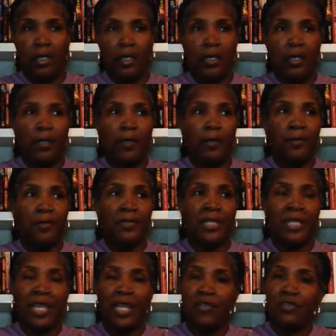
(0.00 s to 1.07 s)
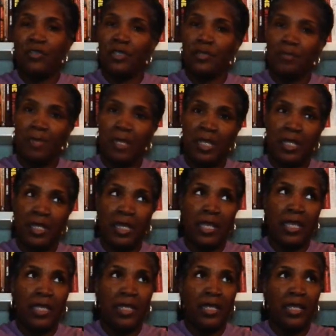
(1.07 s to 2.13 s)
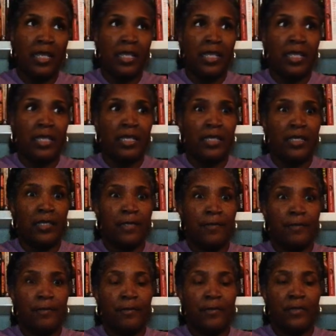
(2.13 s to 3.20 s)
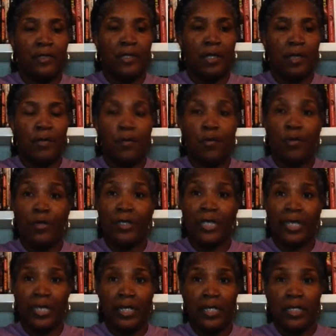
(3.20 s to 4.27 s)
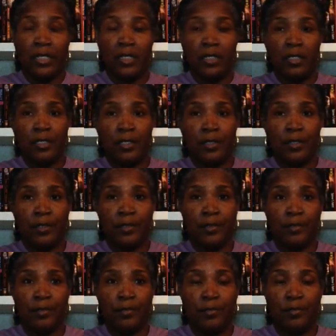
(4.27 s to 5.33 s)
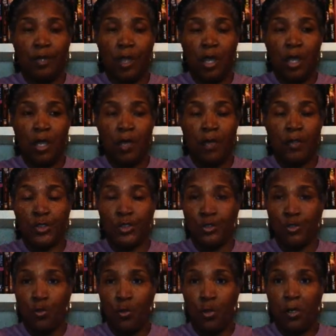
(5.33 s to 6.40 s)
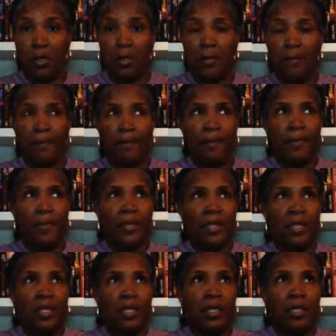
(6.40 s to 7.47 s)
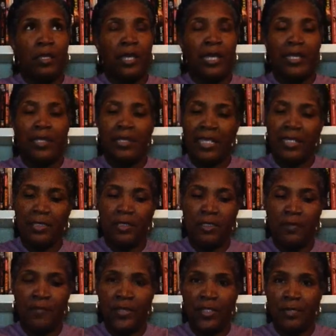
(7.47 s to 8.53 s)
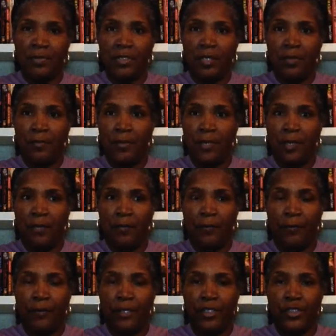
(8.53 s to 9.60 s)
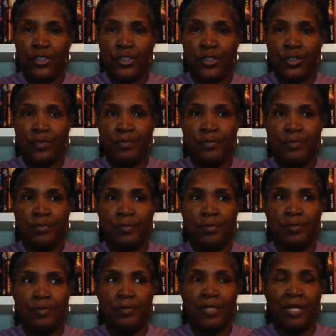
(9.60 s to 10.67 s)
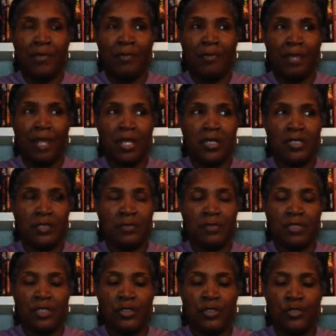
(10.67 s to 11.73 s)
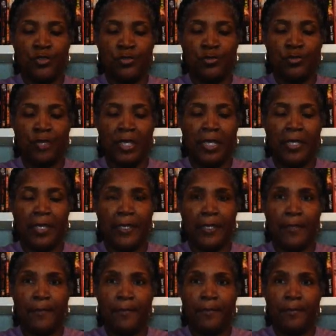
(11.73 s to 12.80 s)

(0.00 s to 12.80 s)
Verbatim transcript: Um, they actually met at a um, organic uh, store, and they developed a, a friendship that blossomed into a